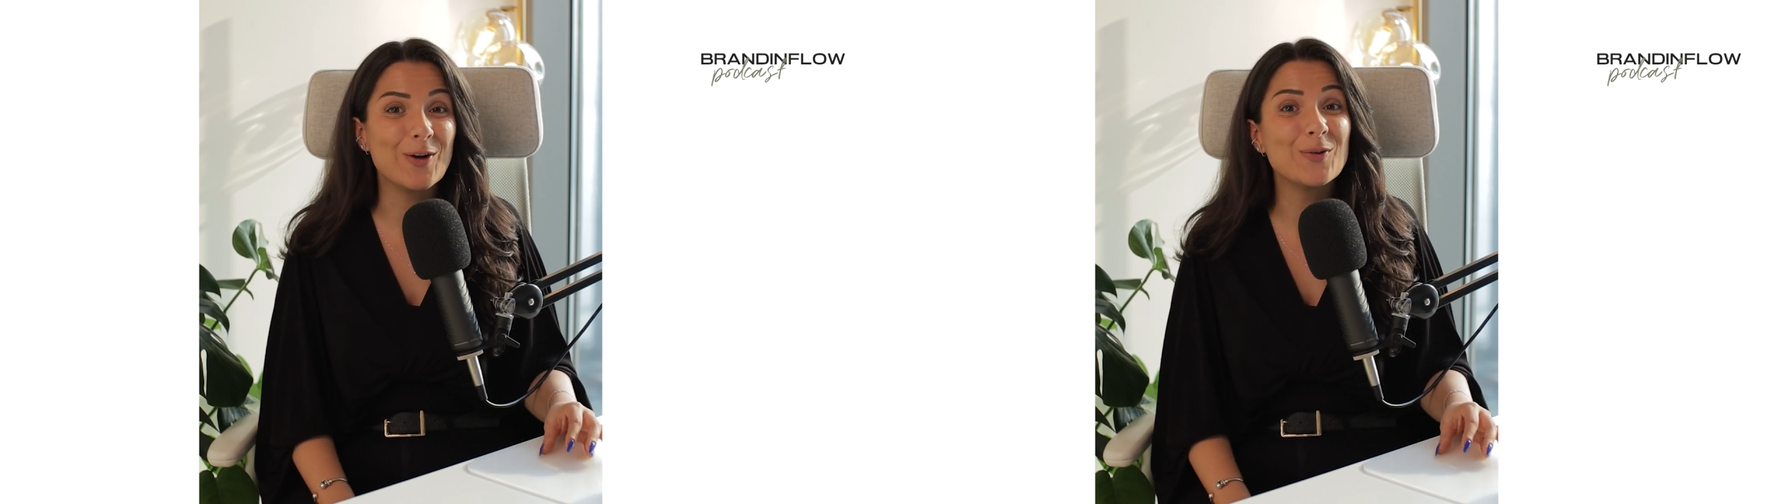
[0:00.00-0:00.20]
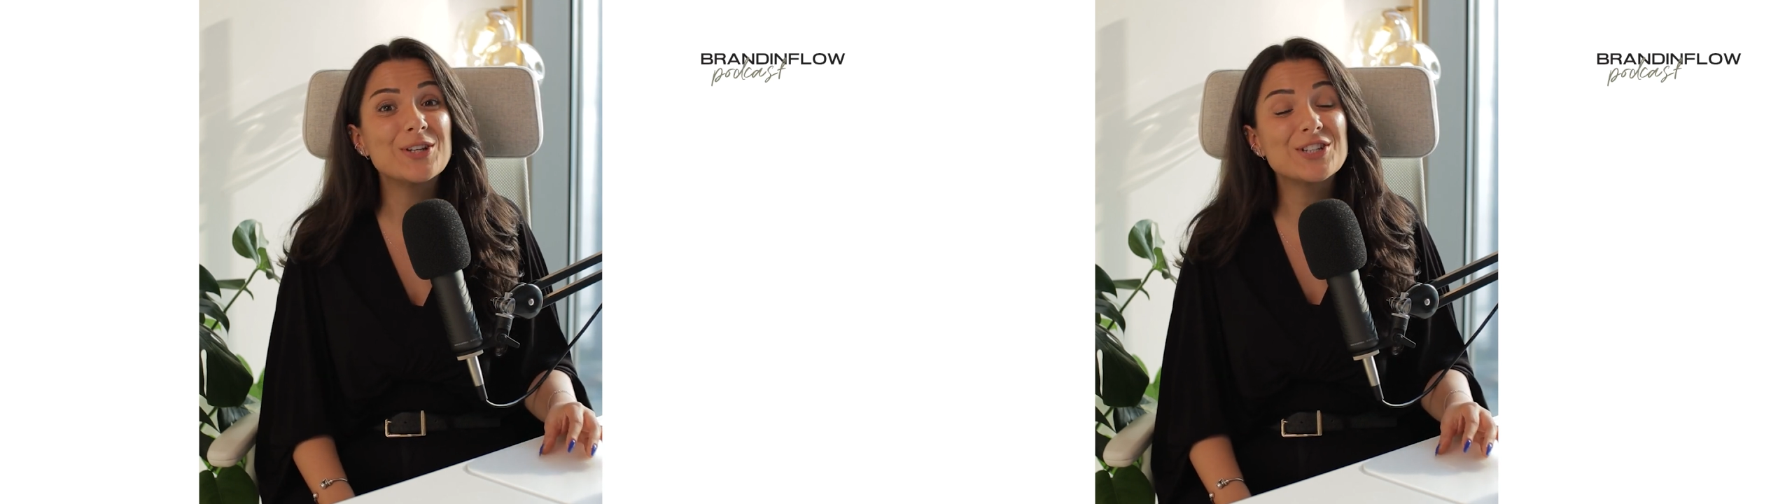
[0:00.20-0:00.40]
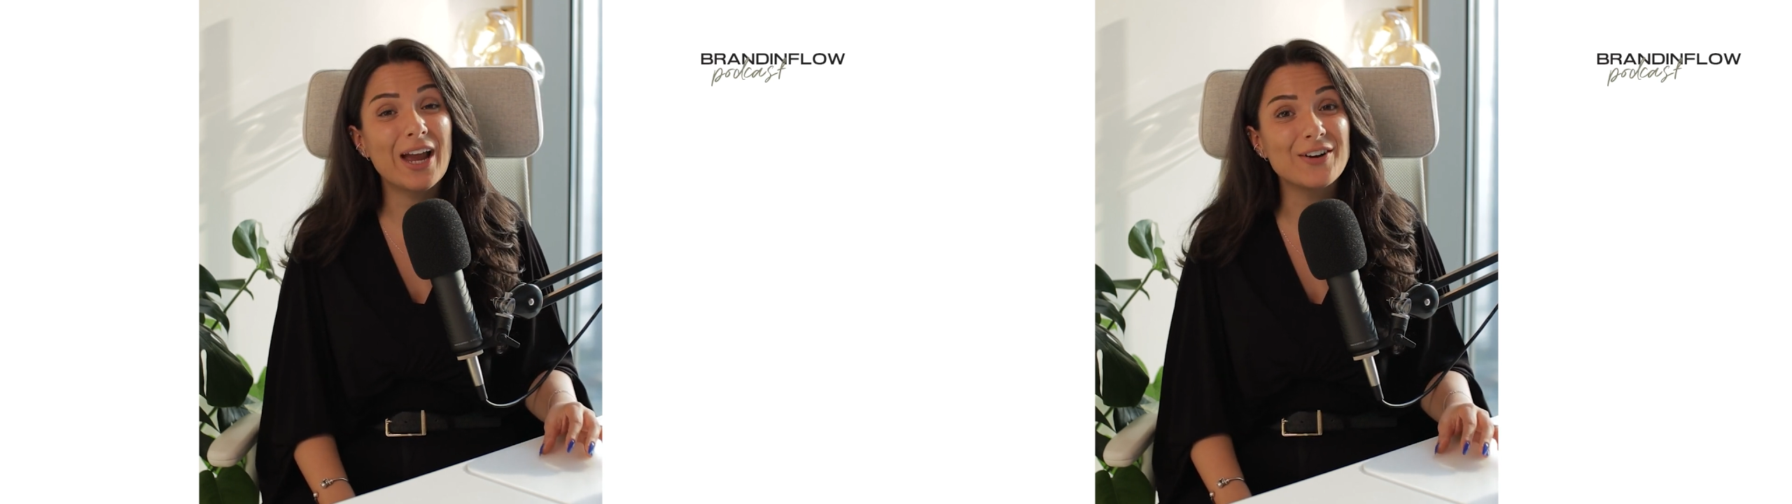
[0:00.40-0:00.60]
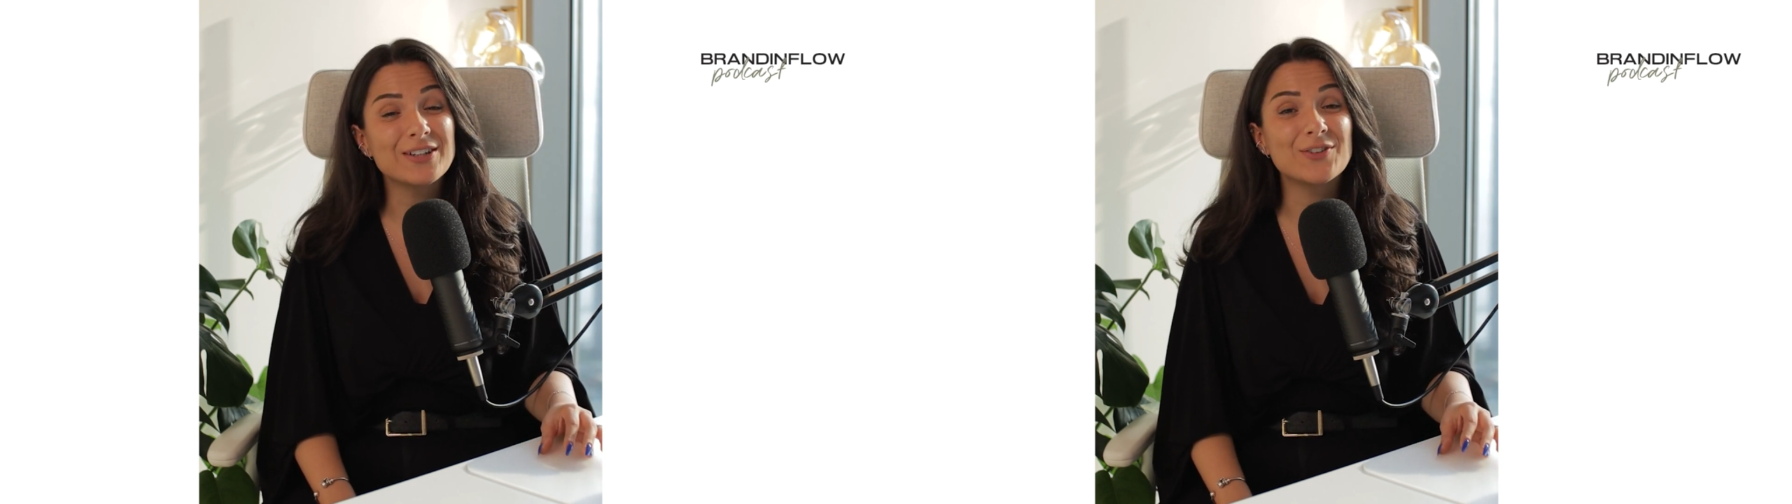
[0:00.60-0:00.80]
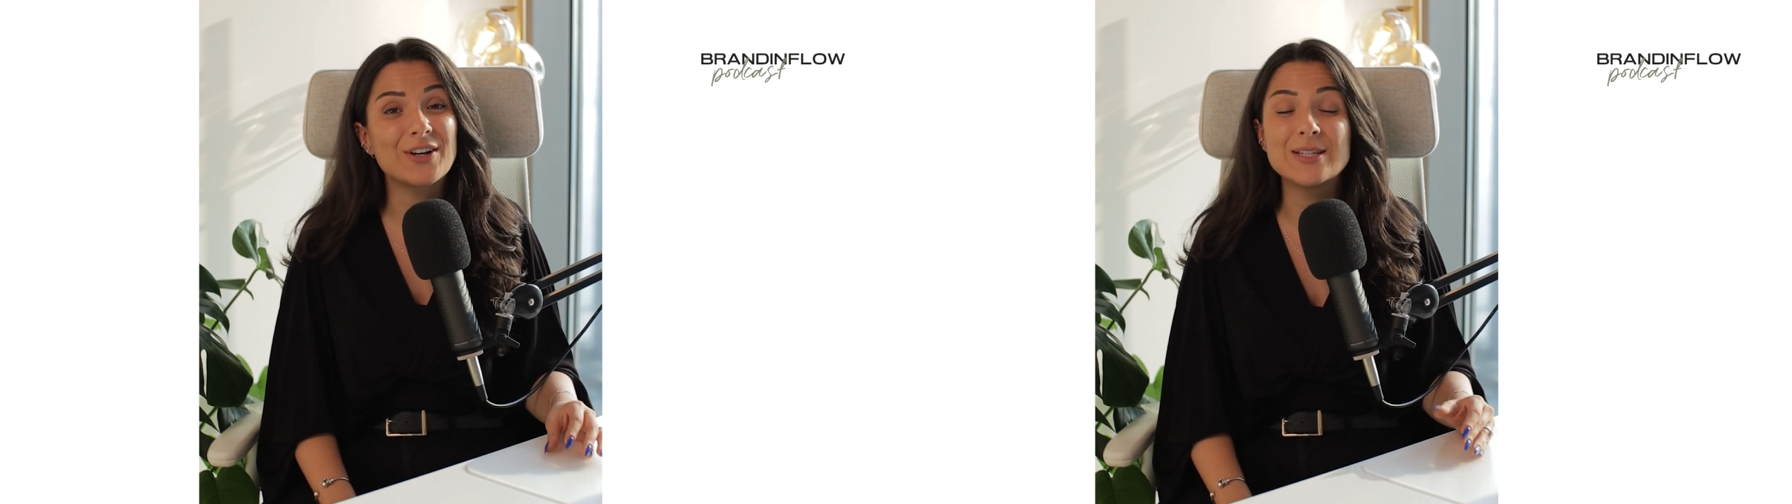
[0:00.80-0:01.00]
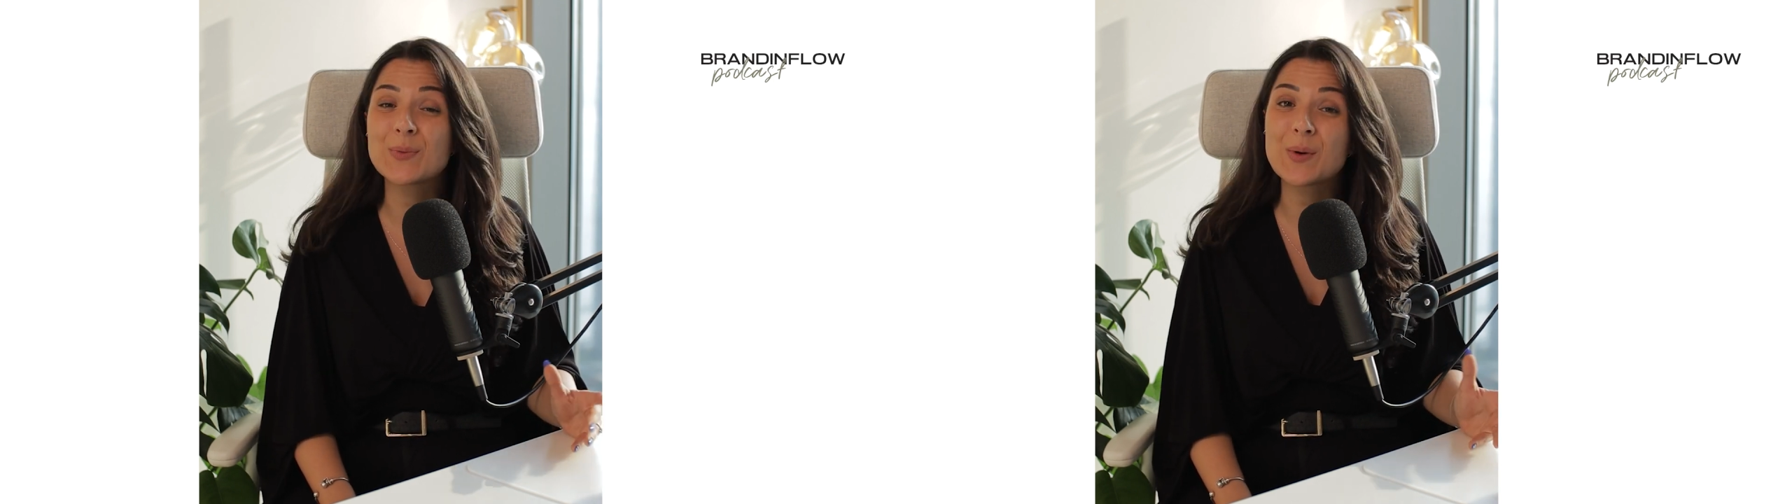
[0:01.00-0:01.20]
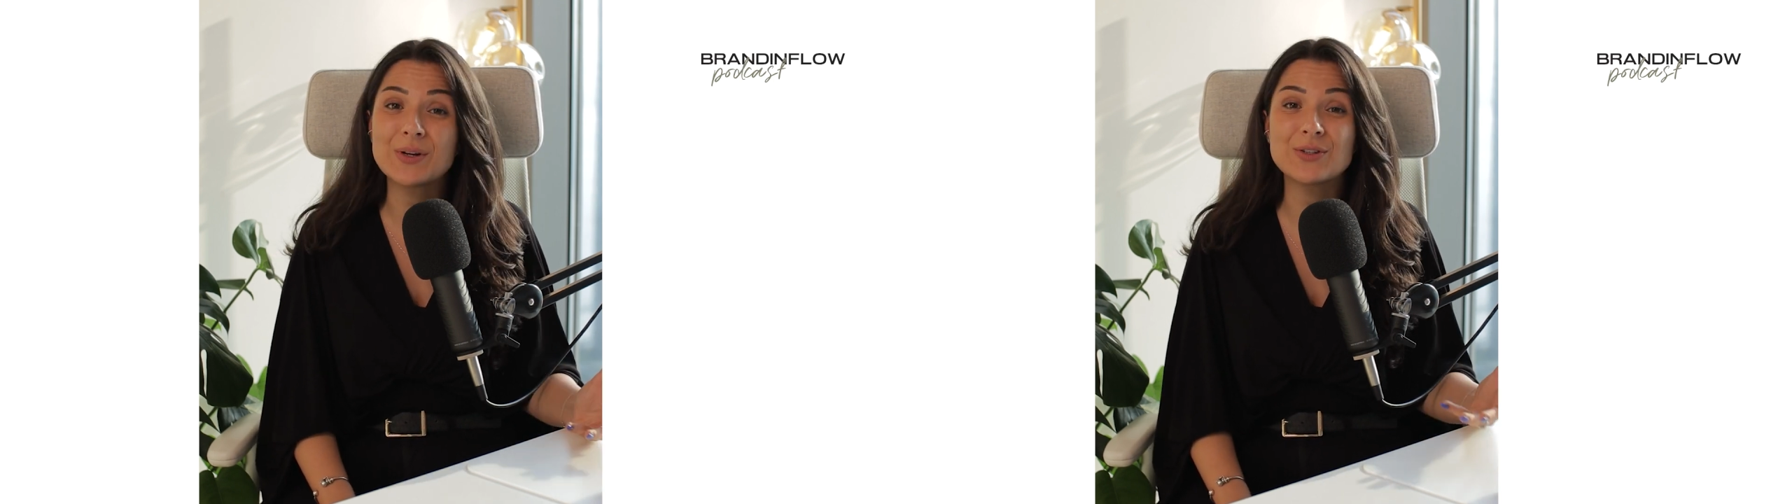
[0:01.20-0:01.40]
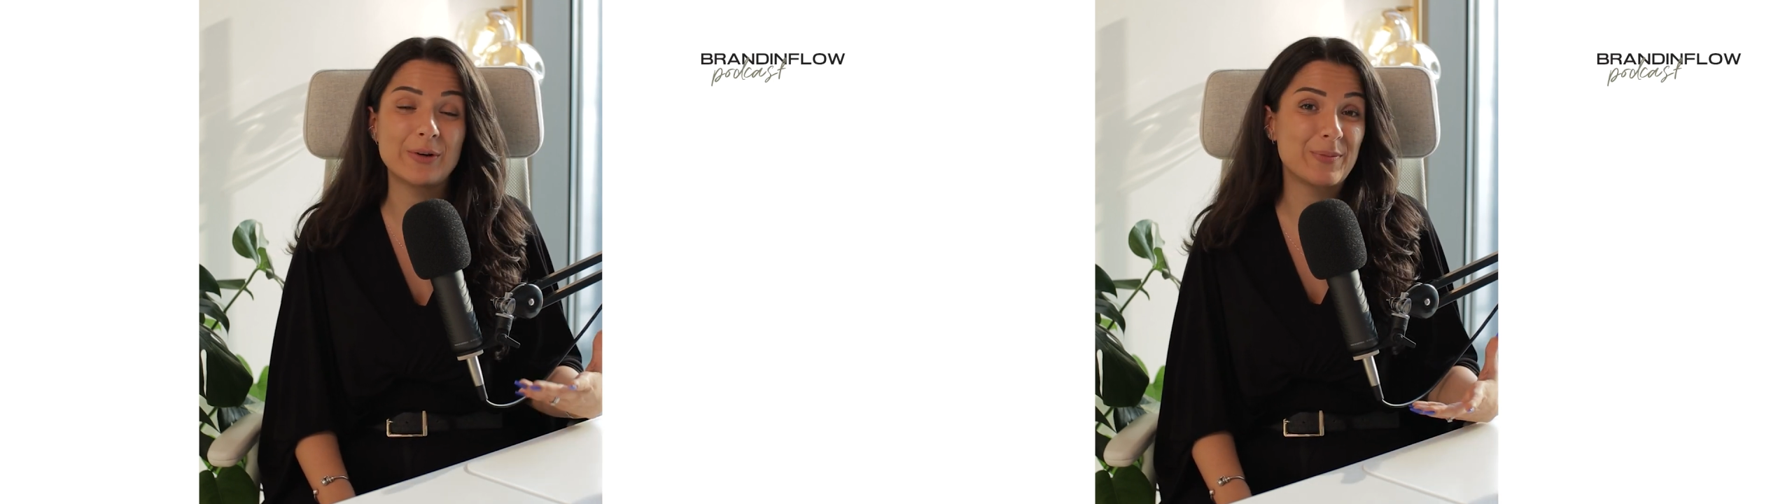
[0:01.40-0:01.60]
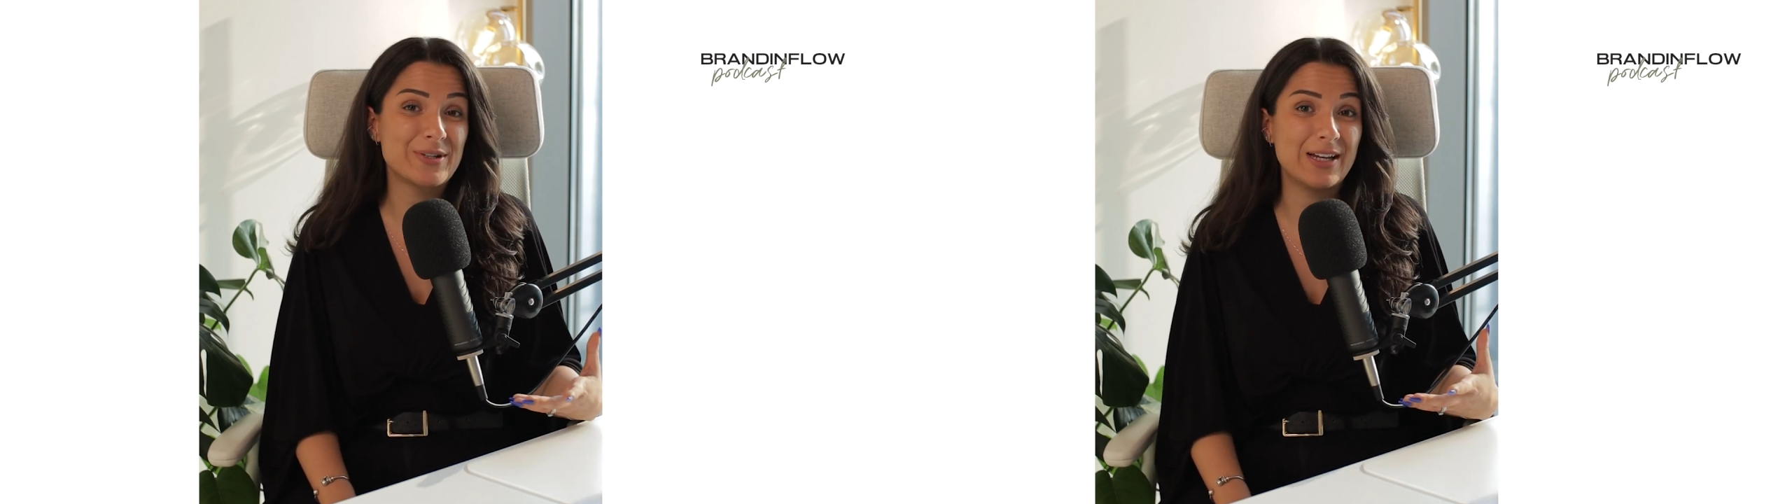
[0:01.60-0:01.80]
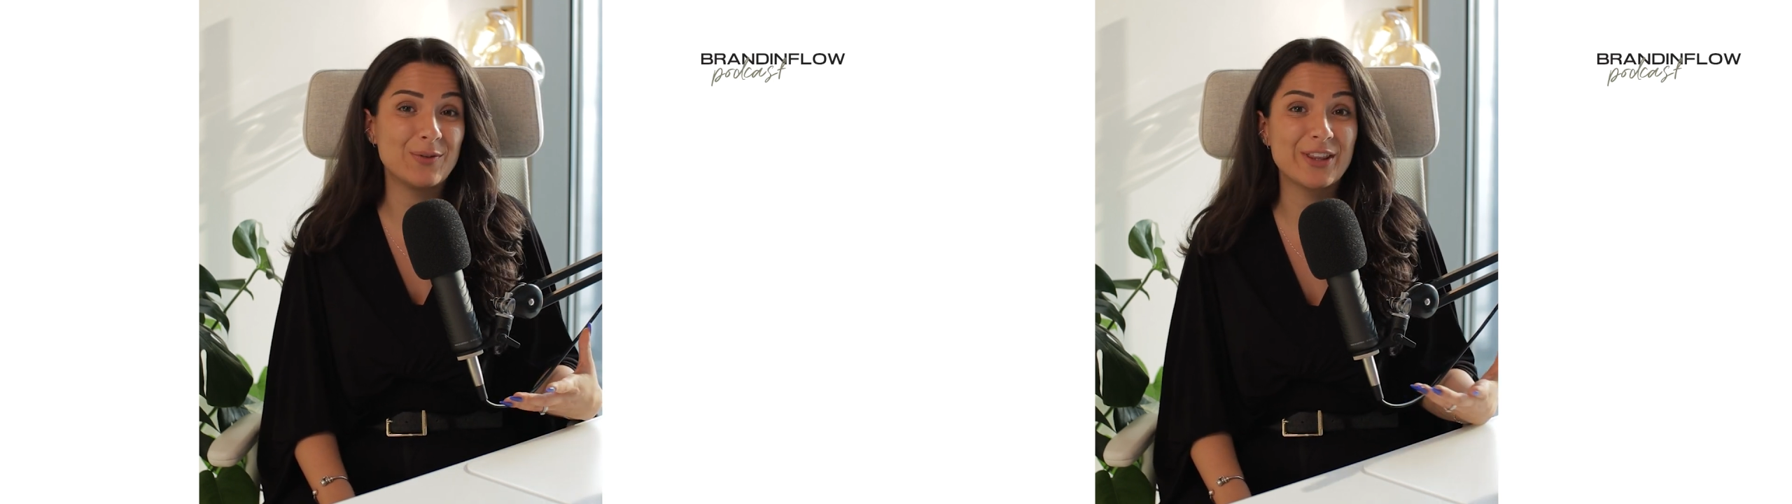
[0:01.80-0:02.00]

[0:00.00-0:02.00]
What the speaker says: on which character traits we want to represent